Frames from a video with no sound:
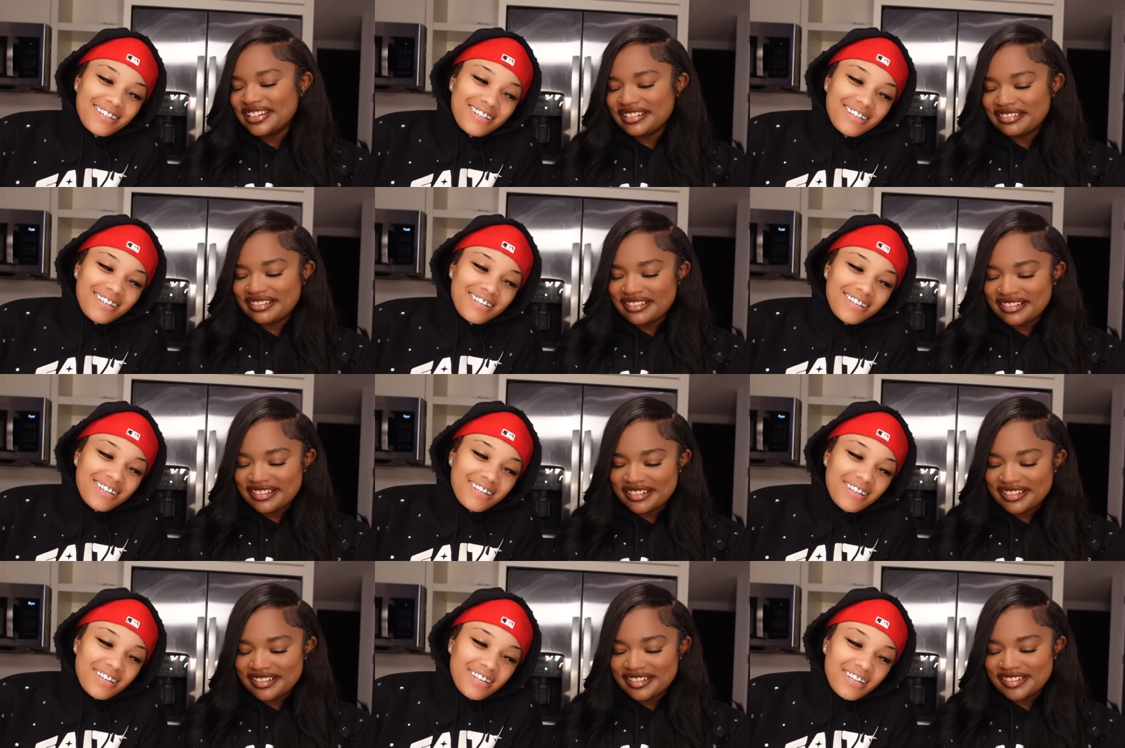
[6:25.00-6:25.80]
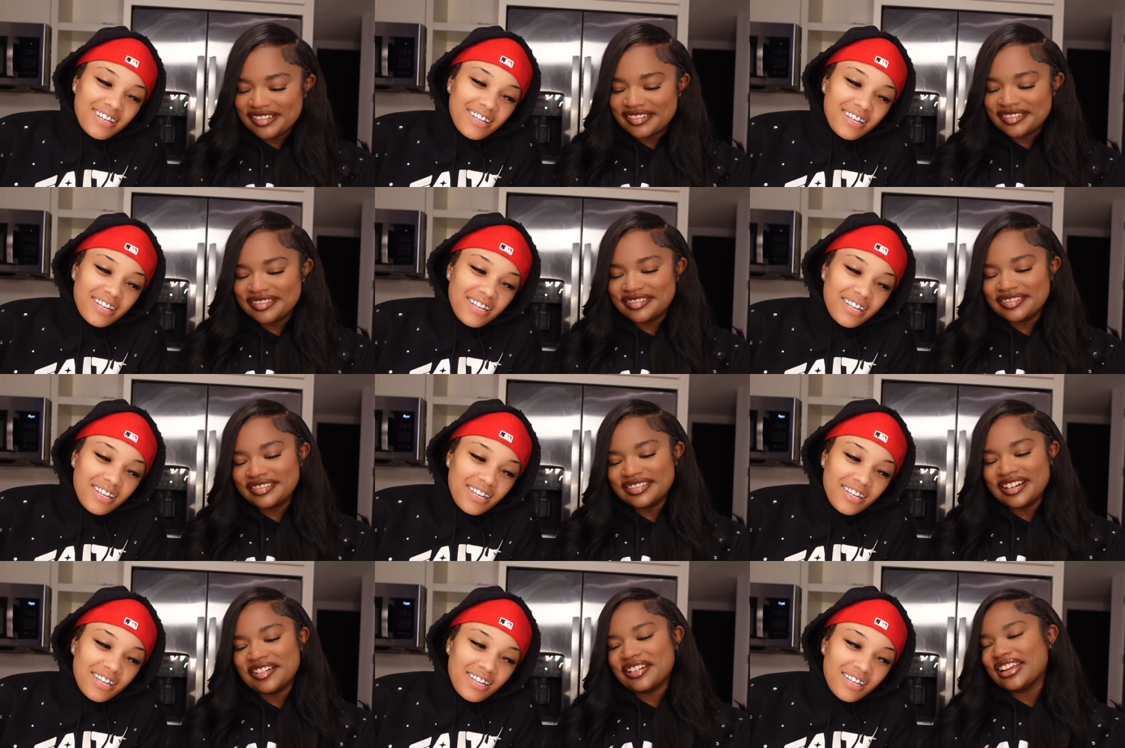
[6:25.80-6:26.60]

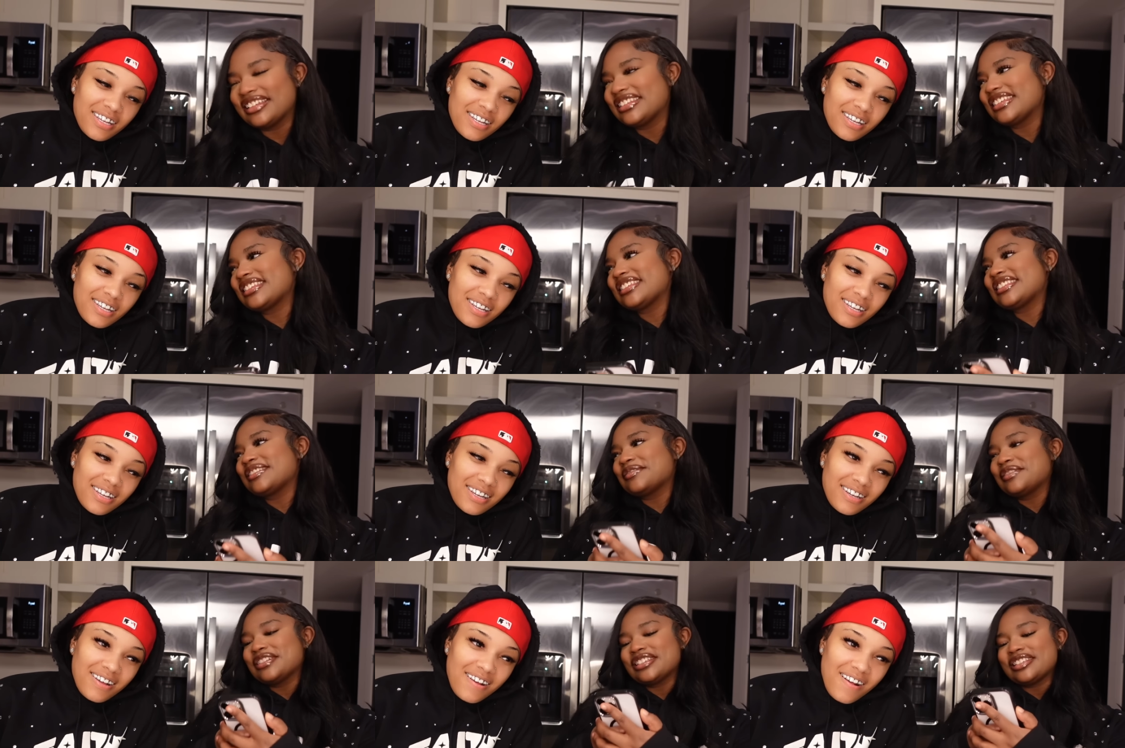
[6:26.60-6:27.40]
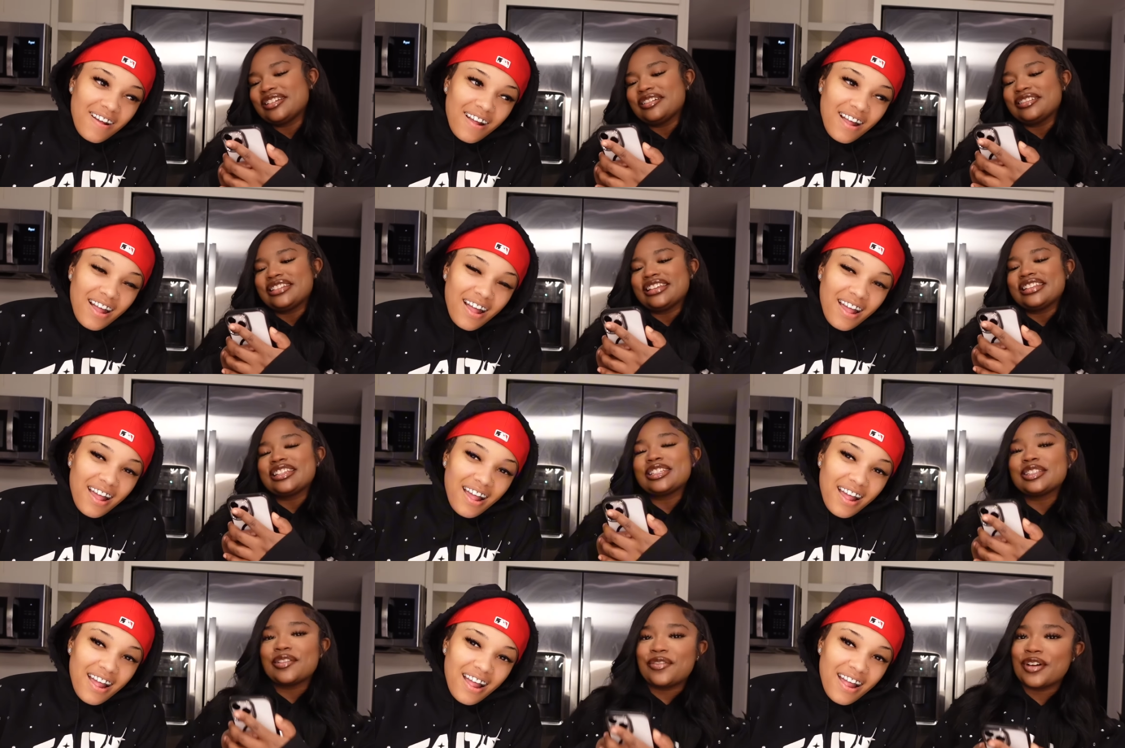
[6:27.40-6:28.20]
Speaker 1: Oh, okay. This is the one song that
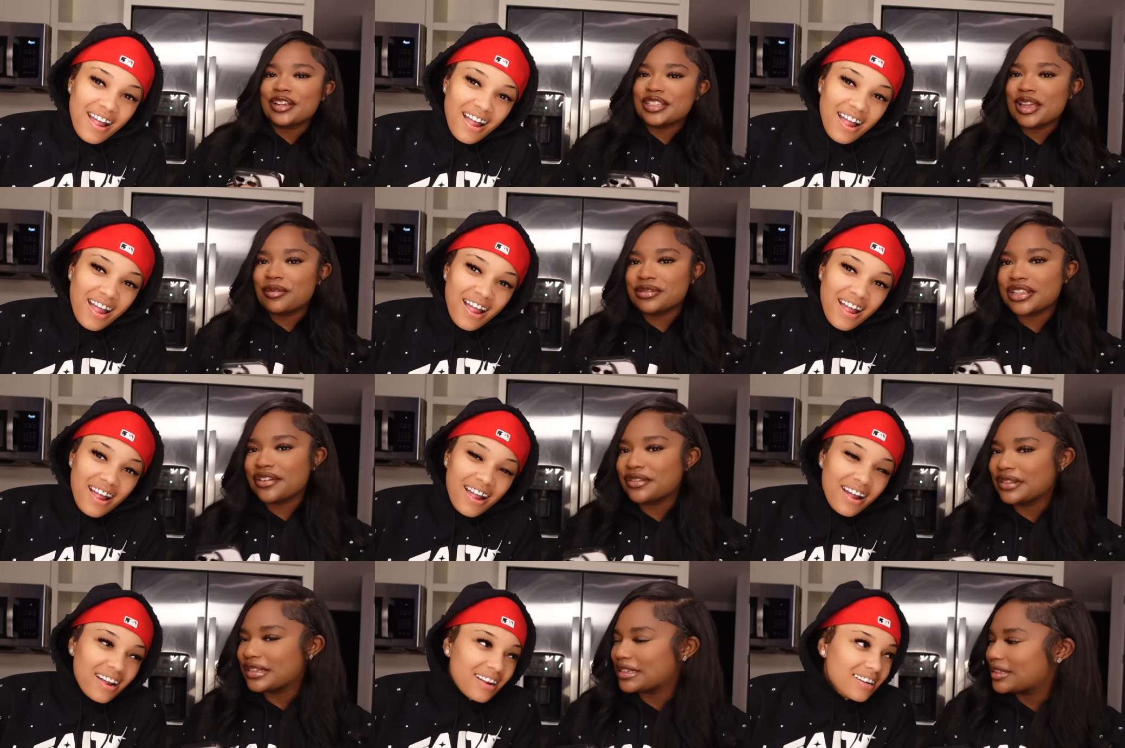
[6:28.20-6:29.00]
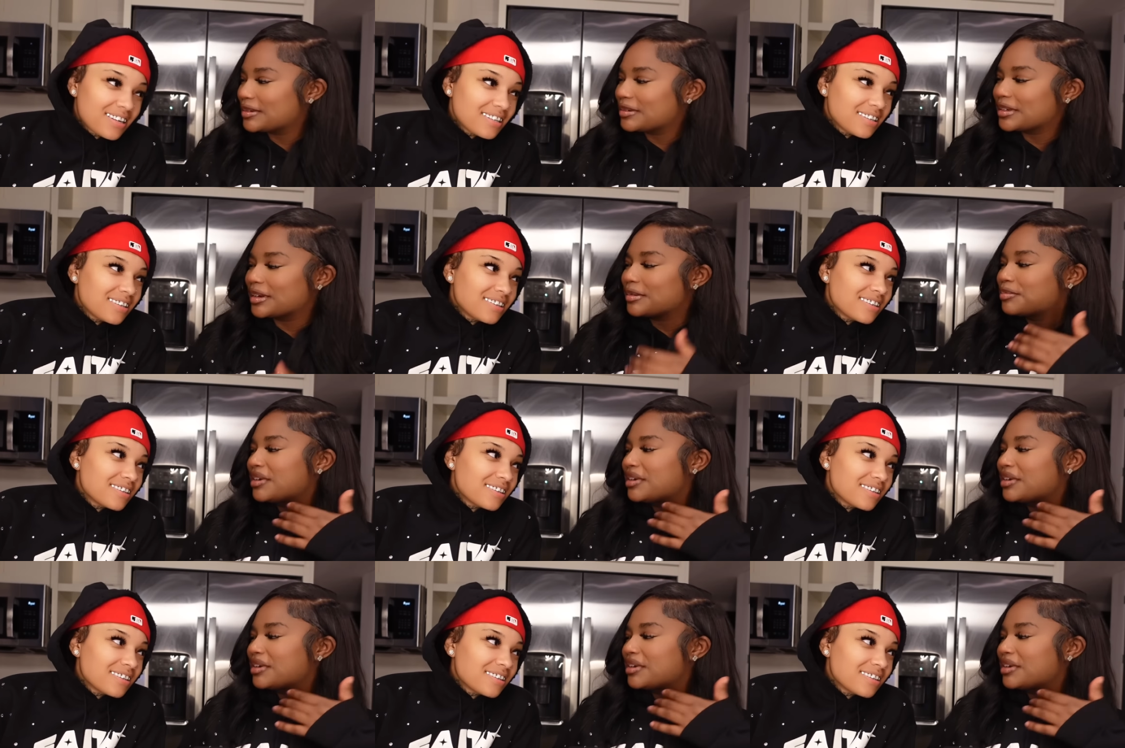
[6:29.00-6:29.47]
this is the first time I was ever in the studio.